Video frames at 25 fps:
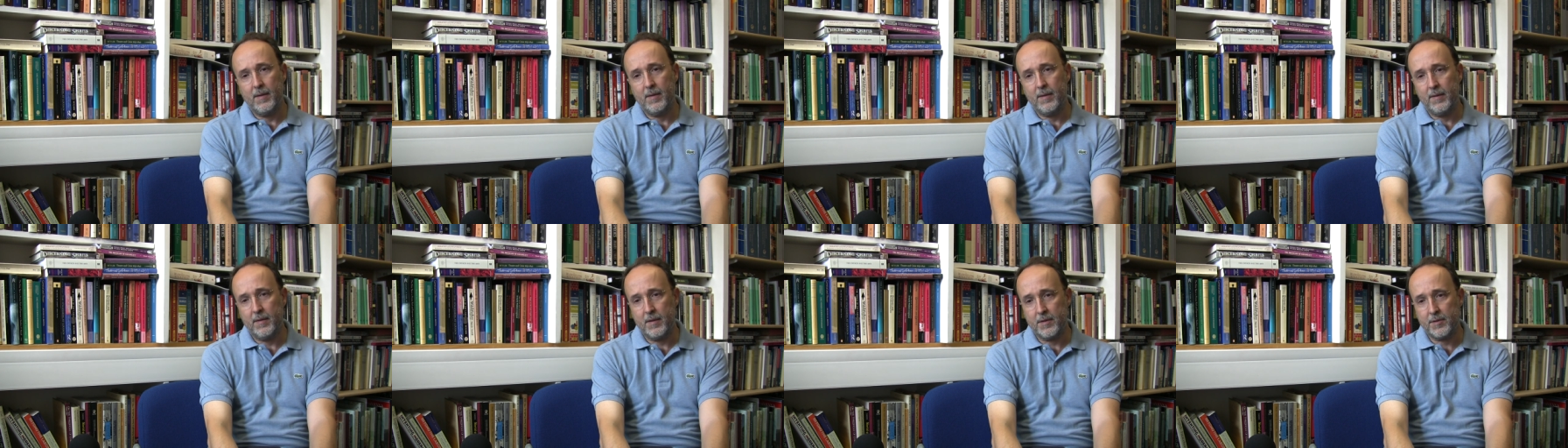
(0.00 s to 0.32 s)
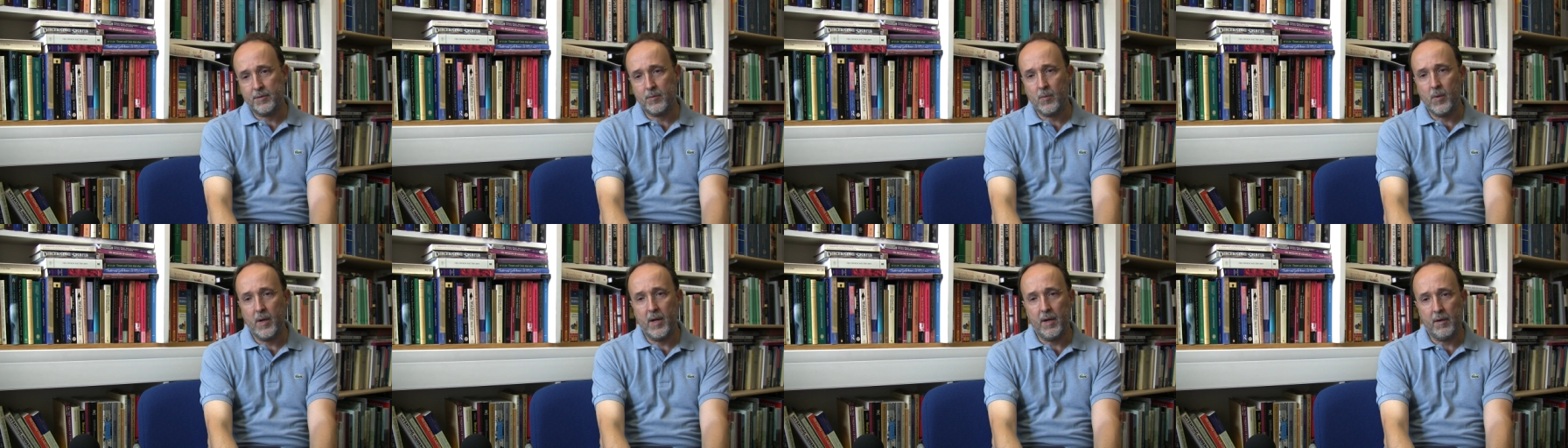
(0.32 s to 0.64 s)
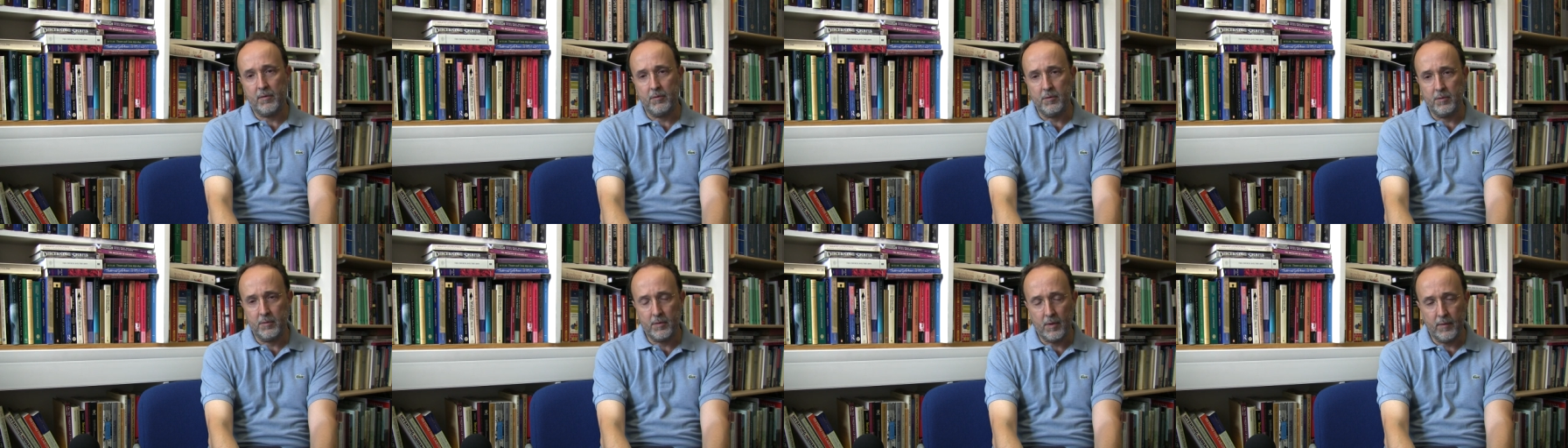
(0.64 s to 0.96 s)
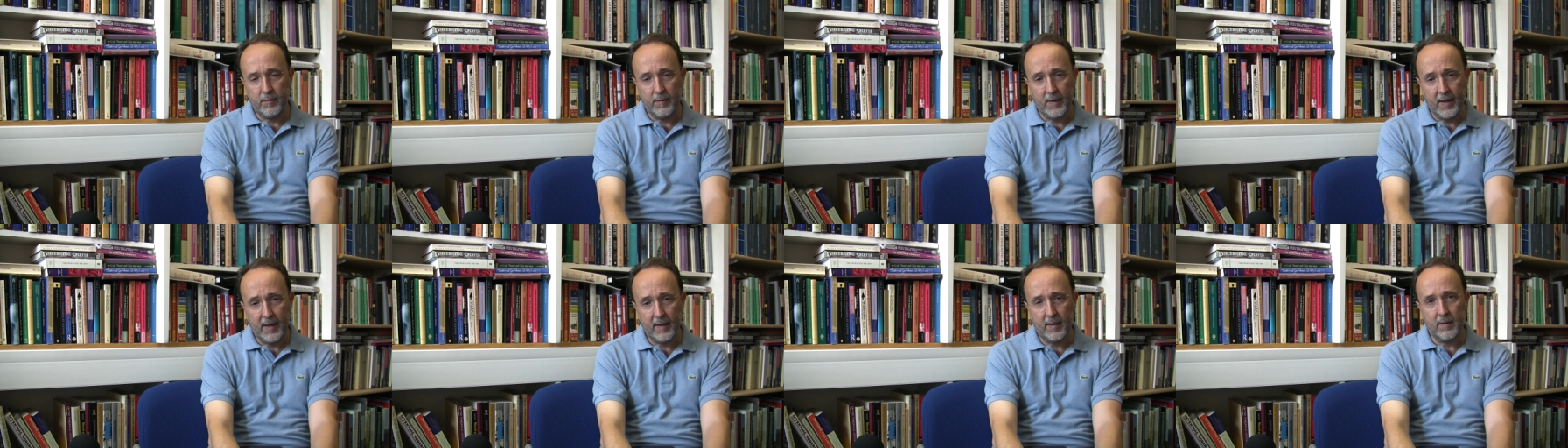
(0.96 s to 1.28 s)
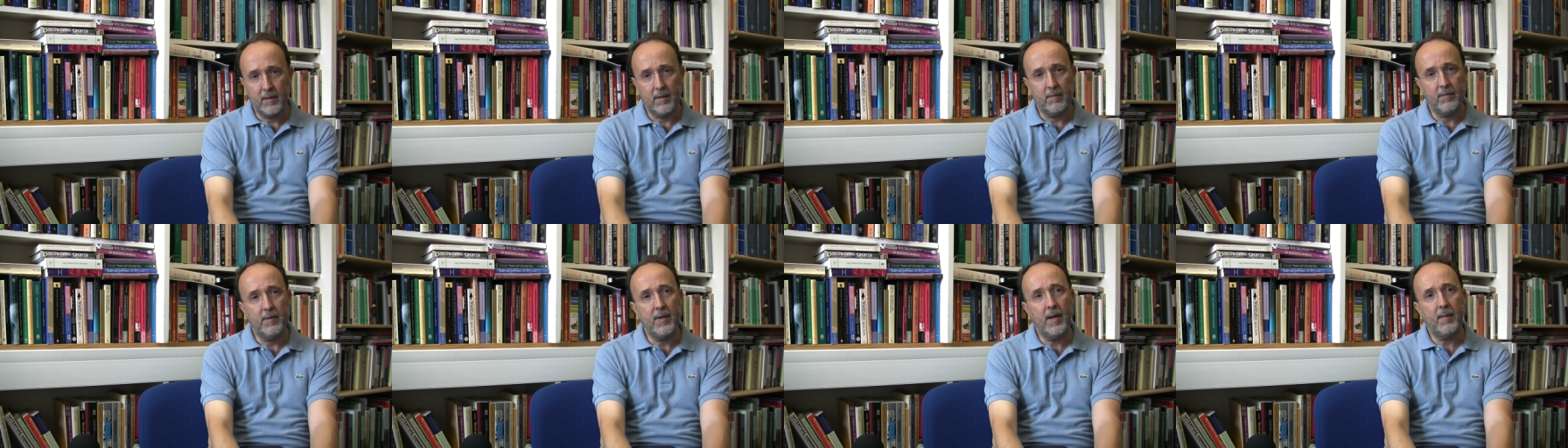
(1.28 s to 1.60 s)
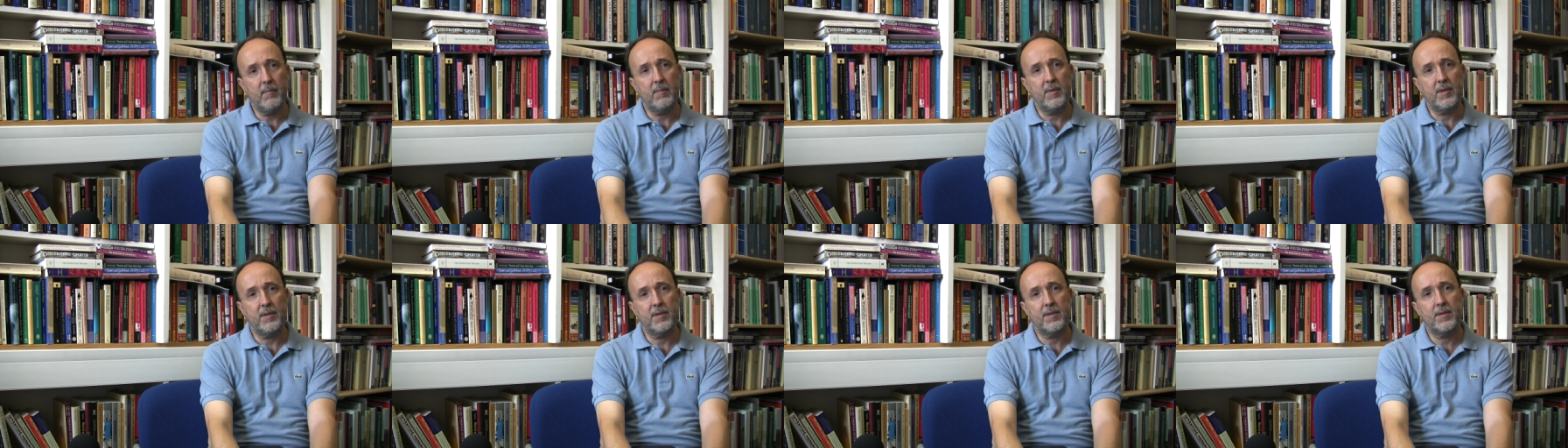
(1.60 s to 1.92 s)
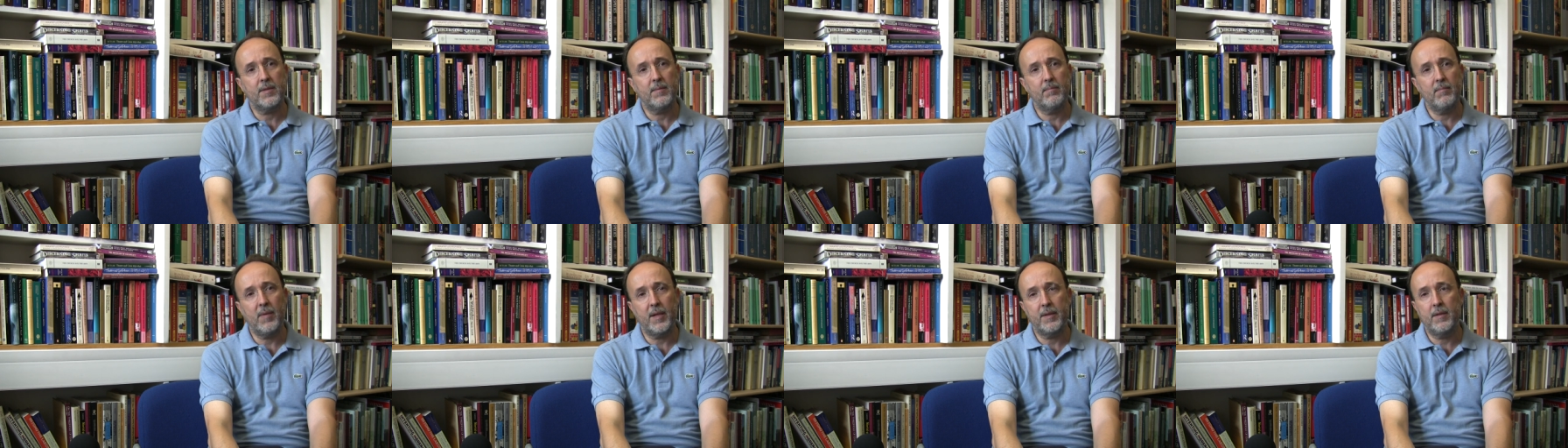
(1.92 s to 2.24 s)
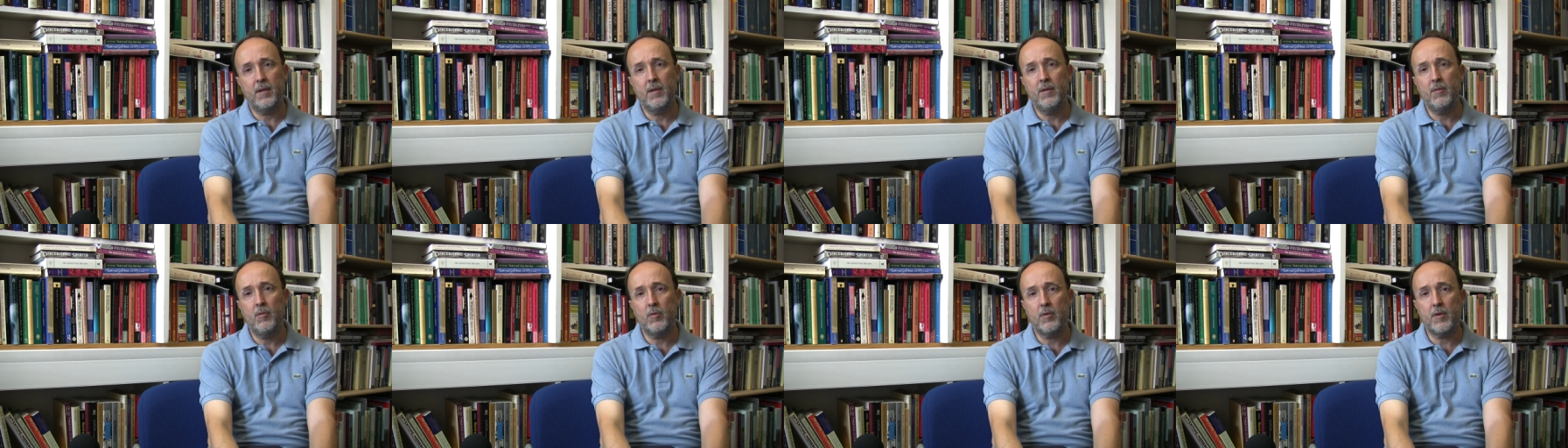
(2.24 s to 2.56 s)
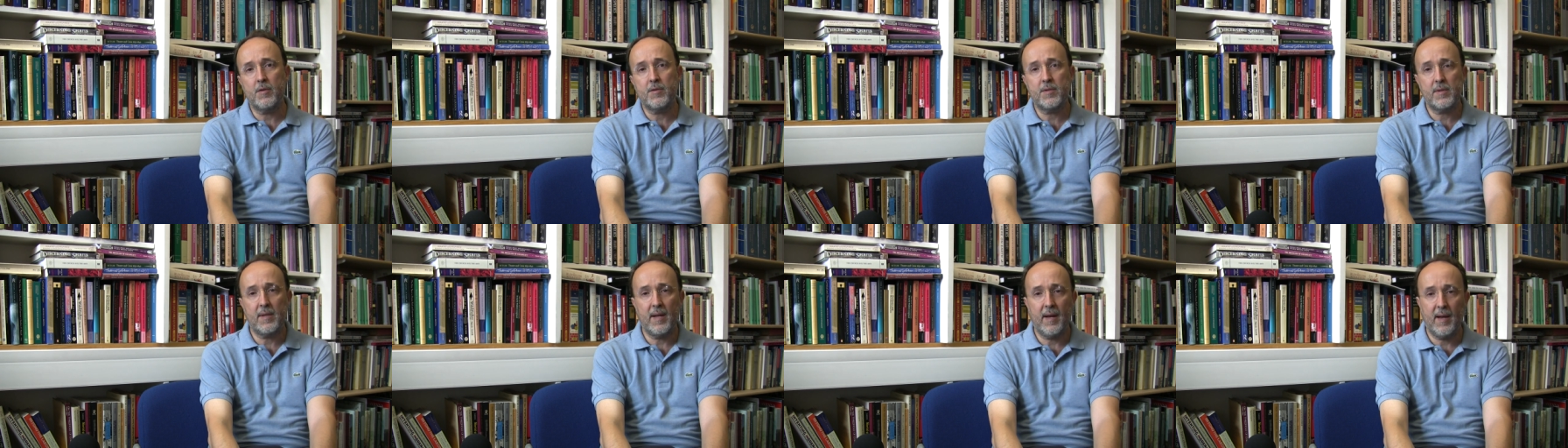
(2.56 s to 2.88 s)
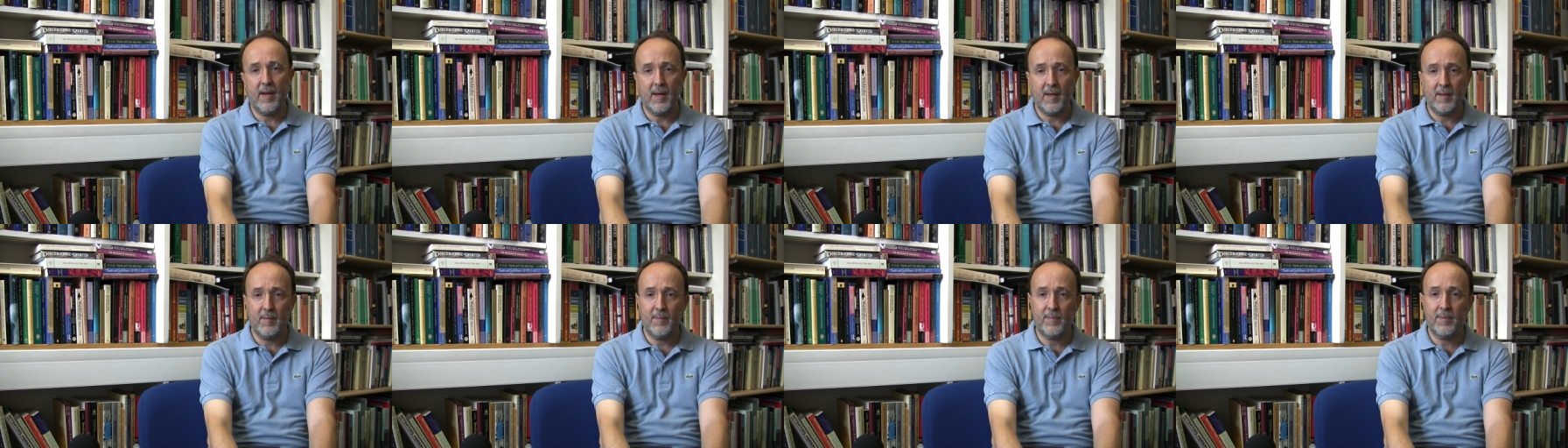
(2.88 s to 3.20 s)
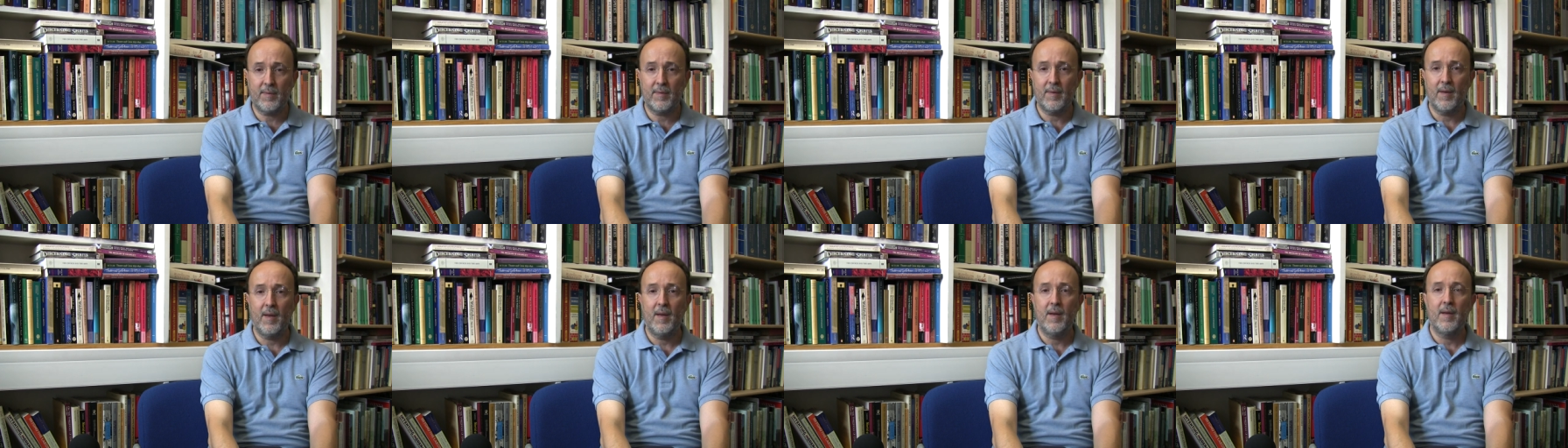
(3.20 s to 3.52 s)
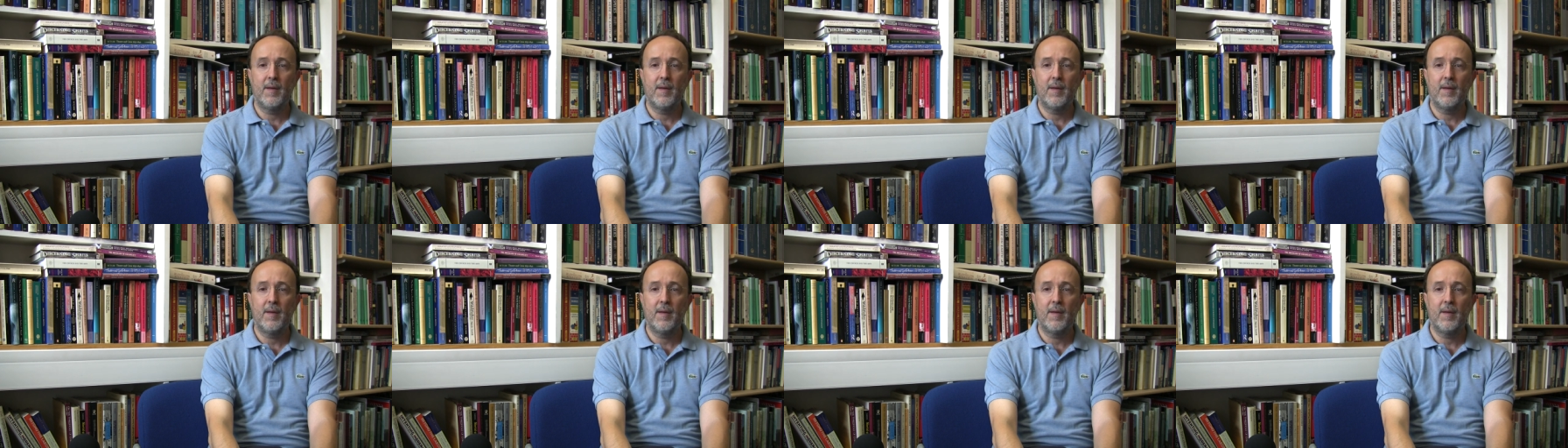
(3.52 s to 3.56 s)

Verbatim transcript: the square root of negative numbers, but in Newton's times